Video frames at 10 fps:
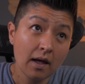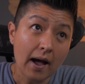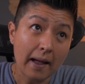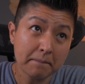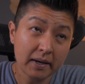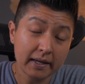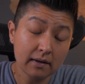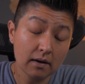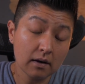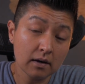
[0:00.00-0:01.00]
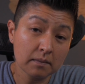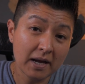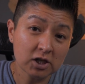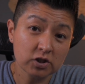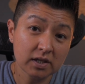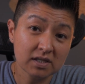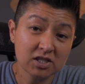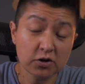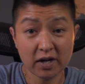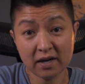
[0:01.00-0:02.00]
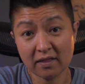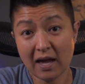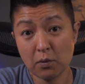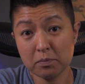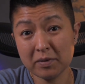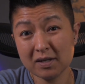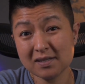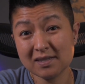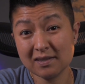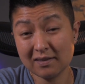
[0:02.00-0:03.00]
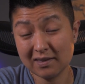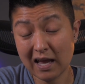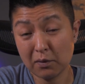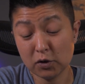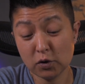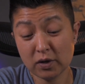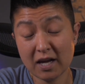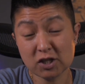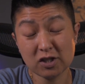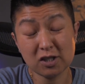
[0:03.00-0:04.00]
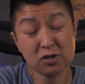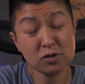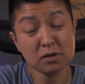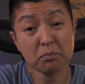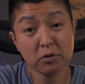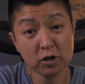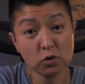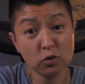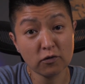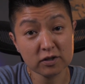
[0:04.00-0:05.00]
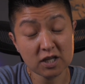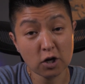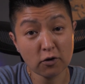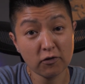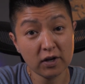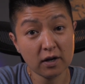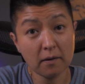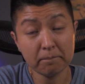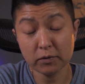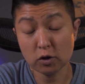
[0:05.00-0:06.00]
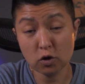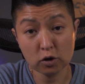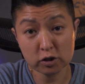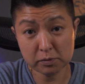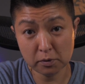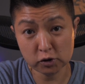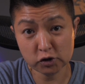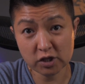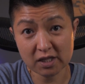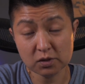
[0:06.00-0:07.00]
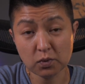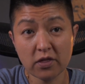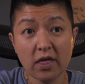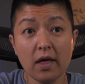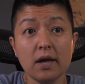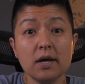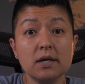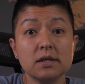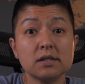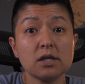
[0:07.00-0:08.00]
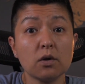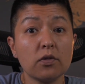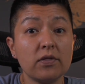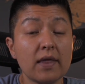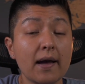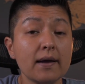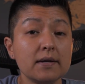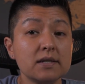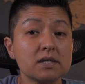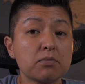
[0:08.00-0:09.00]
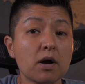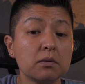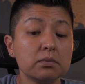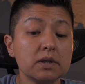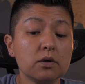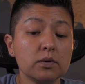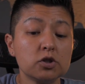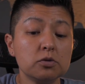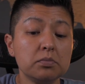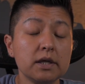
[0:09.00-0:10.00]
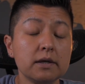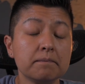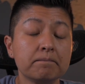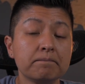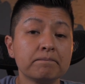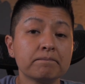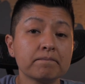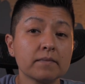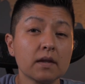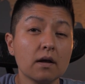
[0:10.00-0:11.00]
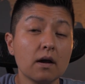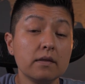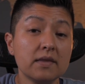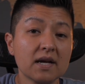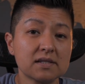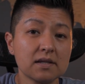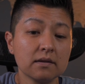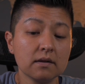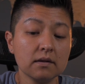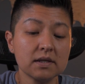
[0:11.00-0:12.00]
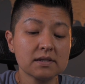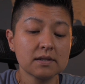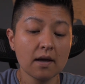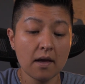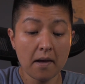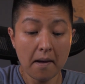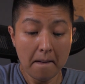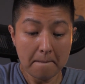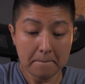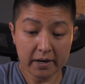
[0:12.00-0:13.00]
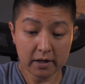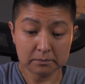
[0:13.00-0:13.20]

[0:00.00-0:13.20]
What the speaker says: I might actually consider getting that one, because that one you can actually do some pretty cool photography, long exposure shots with. So that is probably going to be next on the list. But